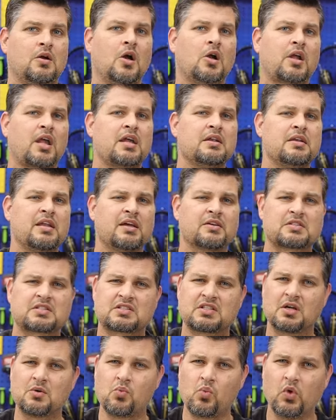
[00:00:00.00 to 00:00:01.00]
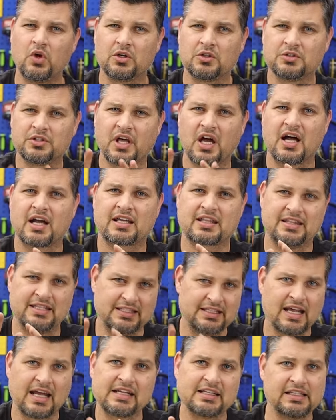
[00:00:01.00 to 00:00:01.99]
Okay, now some will knock the
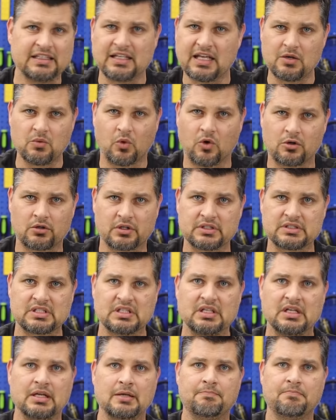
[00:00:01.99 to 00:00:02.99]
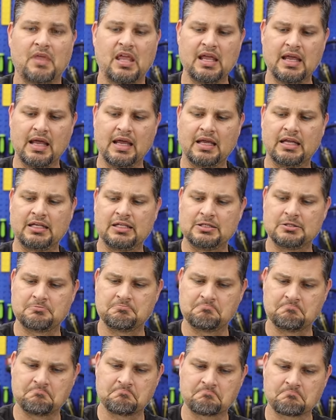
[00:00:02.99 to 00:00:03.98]
ninety day warranty.
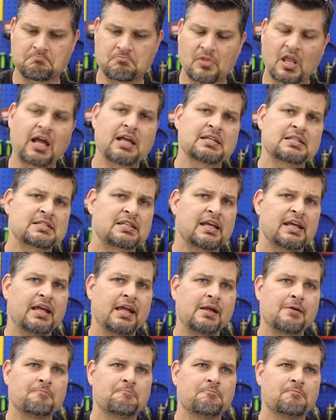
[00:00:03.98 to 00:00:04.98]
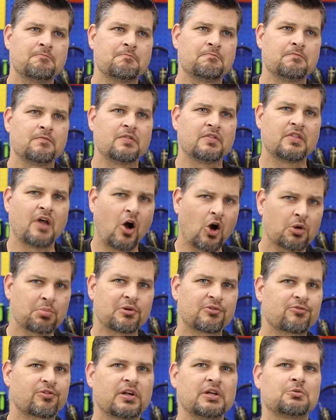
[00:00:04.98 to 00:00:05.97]
And I say,
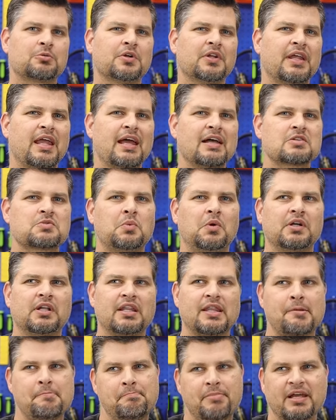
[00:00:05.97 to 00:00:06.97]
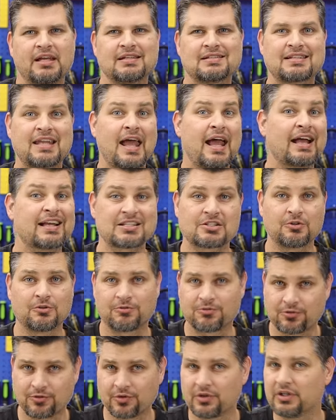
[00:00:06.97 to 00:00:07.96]
Harbor Freight really has one of the best
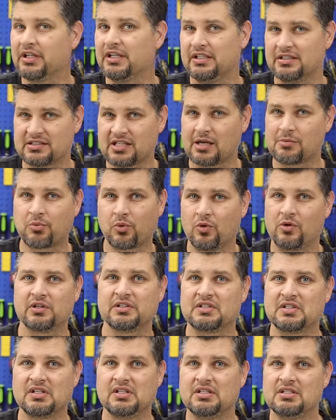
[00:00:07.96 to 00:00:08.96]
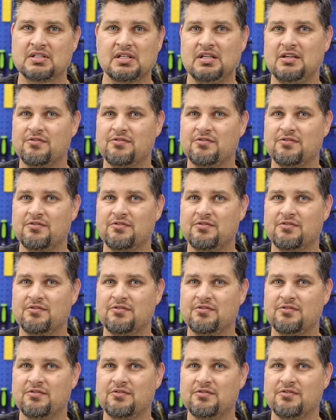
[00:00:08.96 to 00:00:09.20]
hassle-free type warranties.